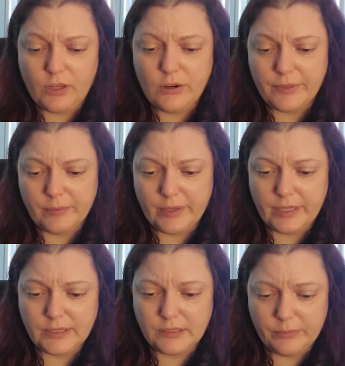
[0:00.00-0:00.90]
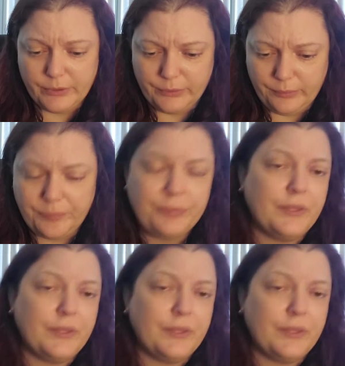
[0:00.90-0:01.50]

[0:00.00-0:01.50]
Oh, and then we got to the moon.